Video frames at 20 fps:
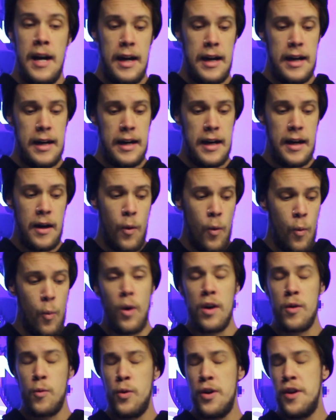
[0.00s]

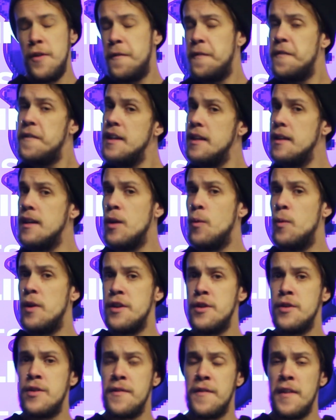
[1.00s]
What were you feeling when
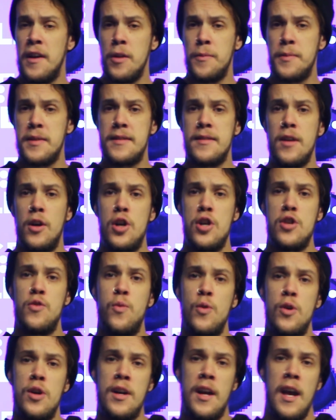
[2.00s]
you developed this
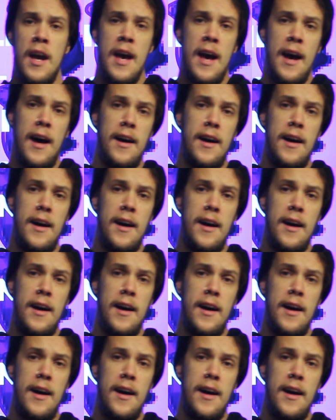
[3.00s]
artwork?